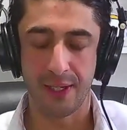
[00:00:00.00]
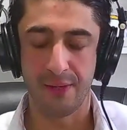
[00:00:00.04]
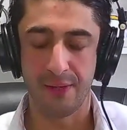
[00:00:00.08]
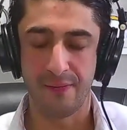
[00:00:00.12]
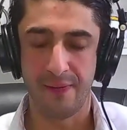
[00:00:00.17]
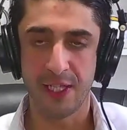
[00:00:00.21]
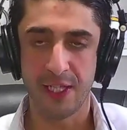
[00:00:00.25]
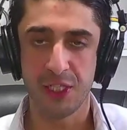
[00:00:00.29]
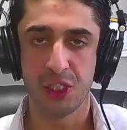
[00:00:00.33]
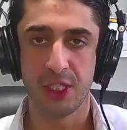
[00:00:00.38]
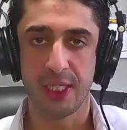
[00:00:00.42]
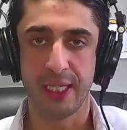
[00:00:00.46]
And
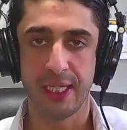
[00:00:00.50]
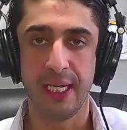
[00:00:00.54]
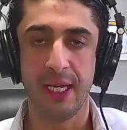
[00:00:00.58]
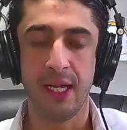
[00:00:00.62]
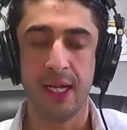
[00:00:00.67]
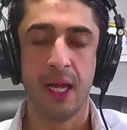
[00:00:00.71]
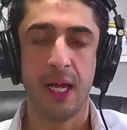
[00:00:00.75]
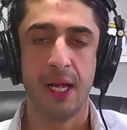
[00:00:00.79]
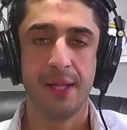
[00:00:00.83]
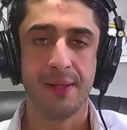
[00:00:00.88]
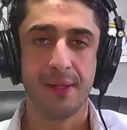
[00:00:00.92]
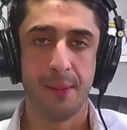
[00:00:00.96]
eventually
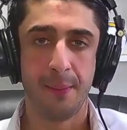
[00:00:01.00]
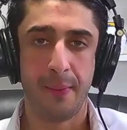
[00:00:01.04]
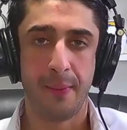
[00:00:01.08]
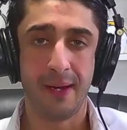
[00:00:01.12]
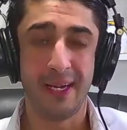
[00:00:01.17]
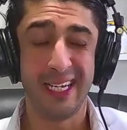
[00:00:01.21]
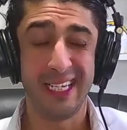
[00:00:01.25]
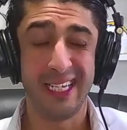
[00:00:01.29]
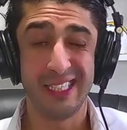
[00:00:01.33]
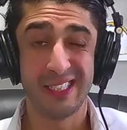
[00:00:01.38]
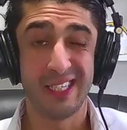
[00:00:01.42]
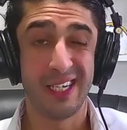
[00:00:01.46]
the
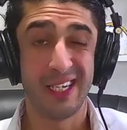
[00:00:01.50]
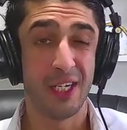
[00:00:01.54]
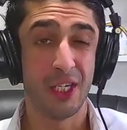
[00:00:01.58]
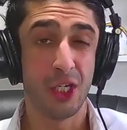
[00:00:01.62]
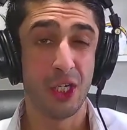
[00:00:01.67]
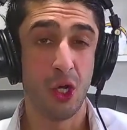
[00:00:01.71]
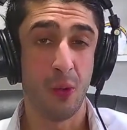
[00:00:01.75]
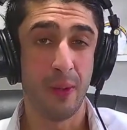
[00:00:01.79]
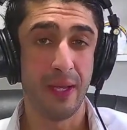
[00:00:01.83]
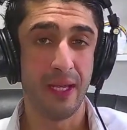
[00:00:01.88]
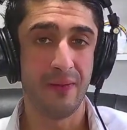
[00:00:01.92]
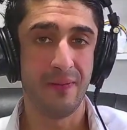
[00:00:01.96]
money is going to
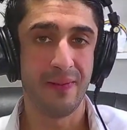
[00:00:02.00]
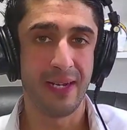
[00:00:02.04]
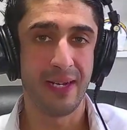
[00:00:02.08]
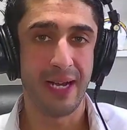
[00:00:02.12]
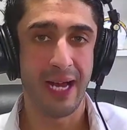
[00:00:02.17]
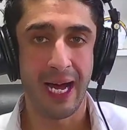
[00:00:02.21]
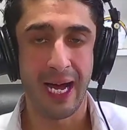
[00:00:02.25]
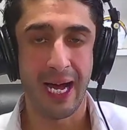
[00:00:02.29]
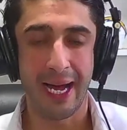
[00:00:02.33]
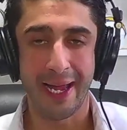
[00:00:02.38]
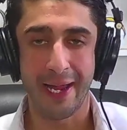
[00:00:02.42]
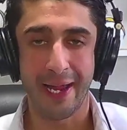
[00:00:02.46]
go even
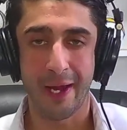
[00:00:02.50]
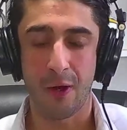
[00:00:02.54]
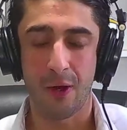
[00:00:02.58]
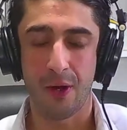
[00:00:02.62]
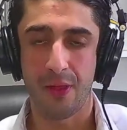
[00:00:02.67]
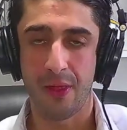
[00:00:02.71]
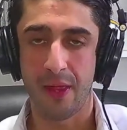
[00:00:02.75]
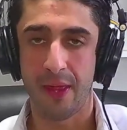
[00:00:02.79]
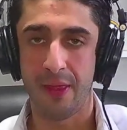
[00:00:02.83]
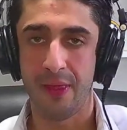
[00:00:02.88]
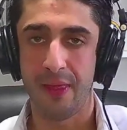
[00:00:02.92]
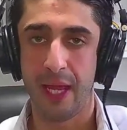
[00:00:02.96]

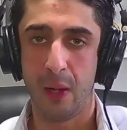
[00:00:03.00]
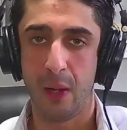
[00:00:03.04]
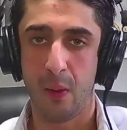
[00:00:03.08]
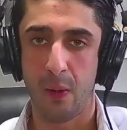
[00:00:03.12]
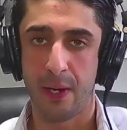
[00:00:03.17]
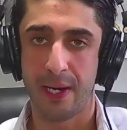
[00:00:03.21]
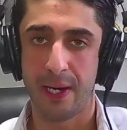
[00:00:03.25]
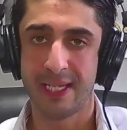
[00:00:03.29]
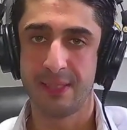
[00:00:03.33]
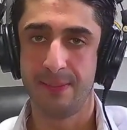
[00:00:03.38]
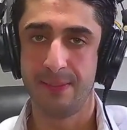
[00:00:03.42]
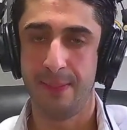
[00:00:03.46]
higher than they
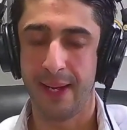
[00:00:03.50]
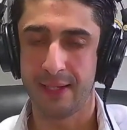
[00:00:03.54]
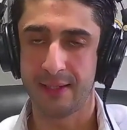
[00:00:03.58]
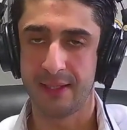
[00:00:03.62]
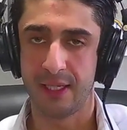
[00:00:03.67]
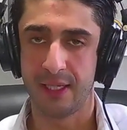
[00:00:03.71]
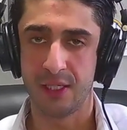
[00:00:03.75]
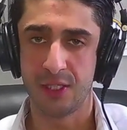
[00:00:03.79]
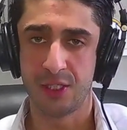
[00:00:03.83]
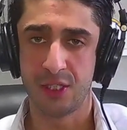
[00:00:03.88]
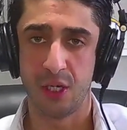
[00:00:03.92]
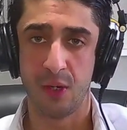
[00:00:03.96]
were
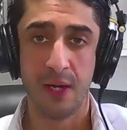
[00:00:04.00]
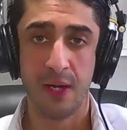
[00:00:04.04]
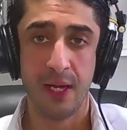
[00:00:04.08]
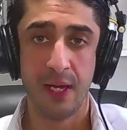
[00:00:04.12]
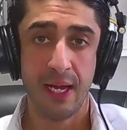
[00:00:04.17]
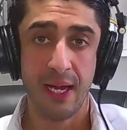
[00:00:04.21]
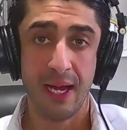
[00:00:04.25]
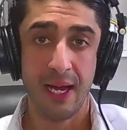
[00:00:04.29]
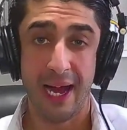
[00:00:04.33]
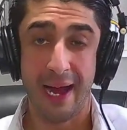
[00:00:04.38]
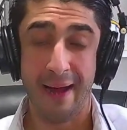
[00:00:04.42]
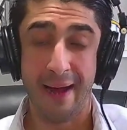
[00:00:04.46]
expecting. So
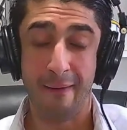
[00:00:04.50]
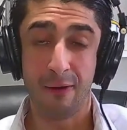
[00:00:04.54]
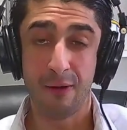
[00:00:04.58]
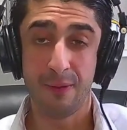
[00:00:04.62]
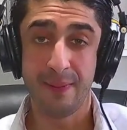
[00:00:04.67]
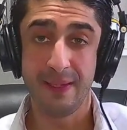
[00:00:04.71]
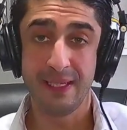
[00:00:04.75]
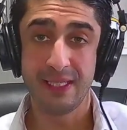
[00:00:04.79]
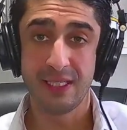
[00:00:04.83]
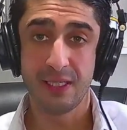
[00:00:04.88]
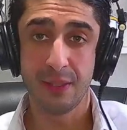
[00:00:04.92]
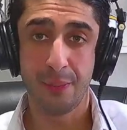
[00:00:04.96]
I
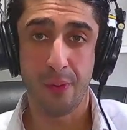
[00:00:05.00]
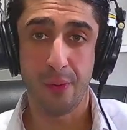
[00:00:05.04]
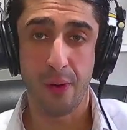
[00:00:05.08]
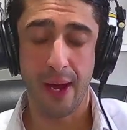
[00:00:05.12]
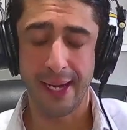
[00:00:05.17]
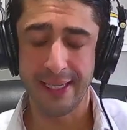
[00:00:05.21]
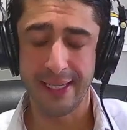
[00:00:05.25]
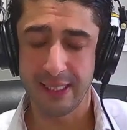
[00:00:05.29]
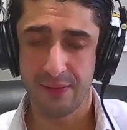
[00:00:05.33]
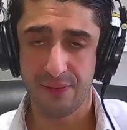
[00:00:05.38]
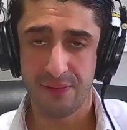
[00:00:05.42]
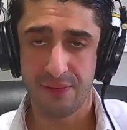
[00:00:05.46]
would be
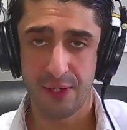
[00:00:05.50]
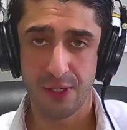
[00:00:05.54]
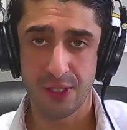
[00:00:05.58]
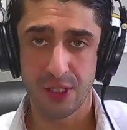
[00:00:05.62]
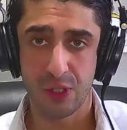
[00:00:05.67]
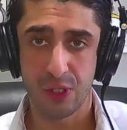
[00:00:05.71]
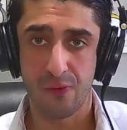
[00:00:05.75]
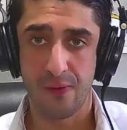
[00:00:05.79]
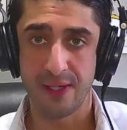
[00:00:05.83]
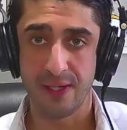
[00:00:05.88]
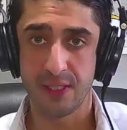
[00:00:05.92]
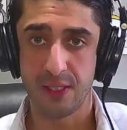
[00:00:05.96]
surprised if
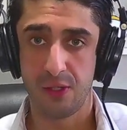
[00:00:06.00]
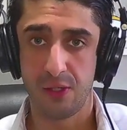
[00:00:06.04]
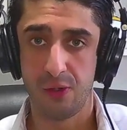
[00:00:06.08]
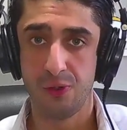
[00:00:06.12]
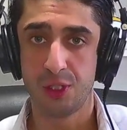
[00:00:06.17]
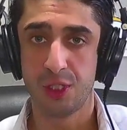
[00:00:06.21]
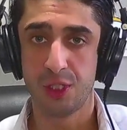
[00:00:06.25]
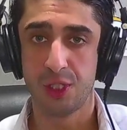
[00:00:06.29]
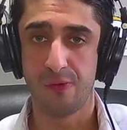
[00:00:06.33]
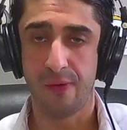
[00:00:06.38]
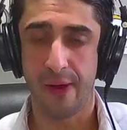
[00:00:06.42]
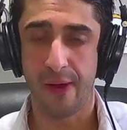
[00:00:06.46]
there's a
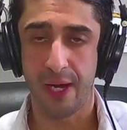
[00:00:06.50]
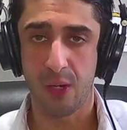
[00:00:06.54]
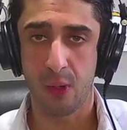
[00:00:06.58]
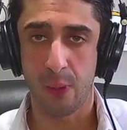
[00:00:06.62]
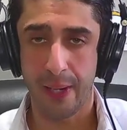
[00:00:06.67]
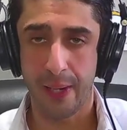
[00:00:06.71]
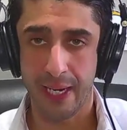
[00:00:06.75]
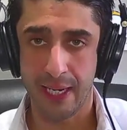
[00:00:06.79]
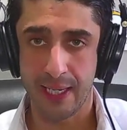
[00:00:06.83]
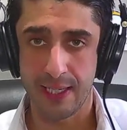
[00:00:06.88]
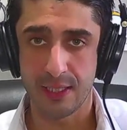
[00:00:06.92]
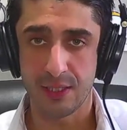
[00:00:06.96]
resolution right
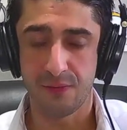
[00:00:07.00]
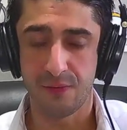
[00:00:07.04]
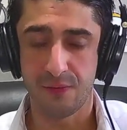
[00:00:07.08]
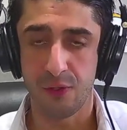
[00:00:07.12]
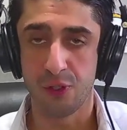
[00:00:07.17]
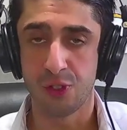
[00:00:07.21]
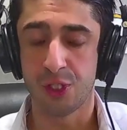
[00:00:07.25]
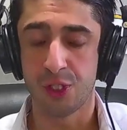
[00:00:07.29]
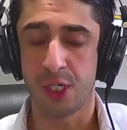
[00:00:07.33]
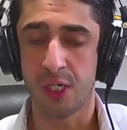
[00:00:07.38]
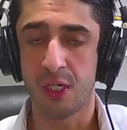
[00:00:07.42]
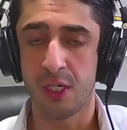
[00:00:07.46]
away in his
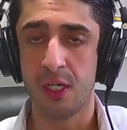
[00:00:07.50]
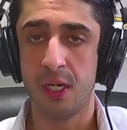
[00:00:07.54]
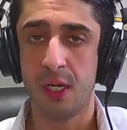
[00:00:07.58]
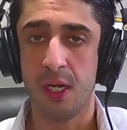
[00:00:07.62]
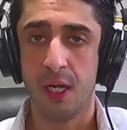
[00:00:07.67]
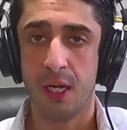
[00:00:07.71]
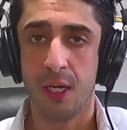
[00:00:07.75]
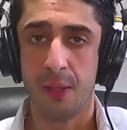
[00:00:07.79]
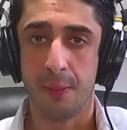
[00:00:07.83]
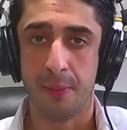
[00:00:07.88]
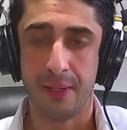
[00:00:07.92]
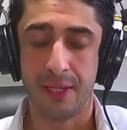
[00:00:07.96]
future,
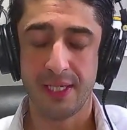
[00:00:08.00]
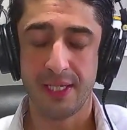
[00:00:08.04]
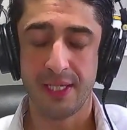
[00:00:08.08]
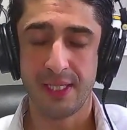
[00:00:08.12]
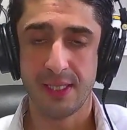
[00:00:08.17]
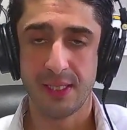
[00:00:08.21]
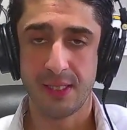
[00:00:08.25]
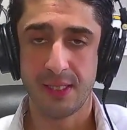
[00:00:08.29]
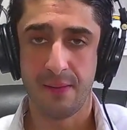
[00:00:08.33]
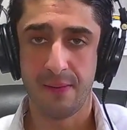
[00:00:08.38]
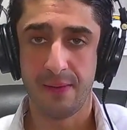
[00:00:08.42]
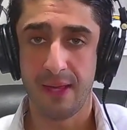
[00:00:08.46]
but
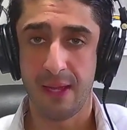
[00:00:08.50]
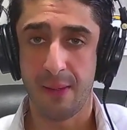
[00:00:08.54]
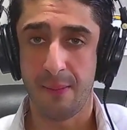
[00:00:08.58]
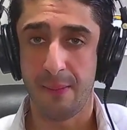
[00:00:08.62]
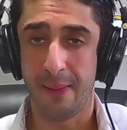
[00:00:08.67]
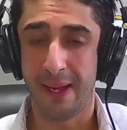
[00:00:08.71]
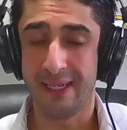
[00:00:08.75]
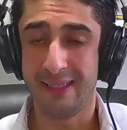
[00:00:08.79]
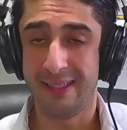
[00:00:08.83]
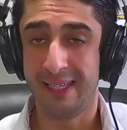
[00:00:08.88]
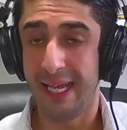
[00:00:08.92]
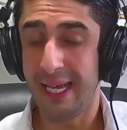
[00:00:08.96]
this is something that
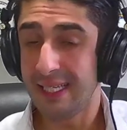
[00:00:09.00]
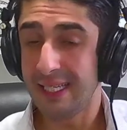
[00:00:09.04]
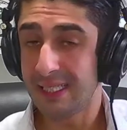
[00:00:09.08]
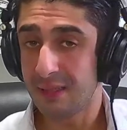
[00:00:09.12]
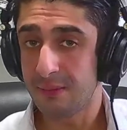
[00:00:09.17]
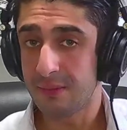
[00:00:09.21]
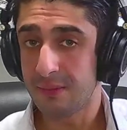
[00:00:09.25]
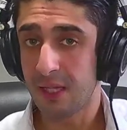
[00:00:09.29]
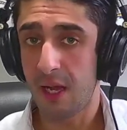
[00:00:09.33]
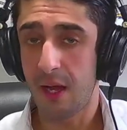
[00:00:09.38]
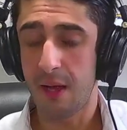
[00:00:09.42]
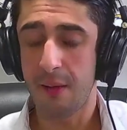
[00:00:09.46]
might take
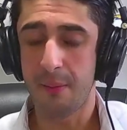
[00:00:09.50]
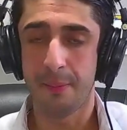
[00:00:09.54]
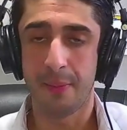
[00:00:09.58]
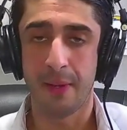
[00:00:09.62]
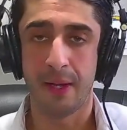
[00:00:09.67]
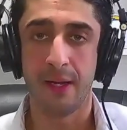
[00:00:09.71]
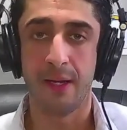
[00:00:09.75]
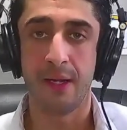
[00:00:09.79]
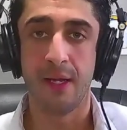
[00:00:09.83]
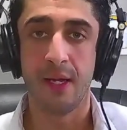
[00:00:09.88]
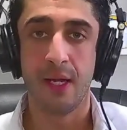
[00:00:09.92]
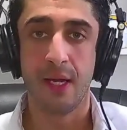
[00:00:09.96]
some time.
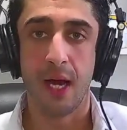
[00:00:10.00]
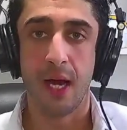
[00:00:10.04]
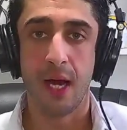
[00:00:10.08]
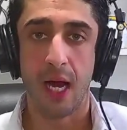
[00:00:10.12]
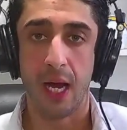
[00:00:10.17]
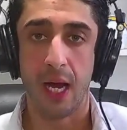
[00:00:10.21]
But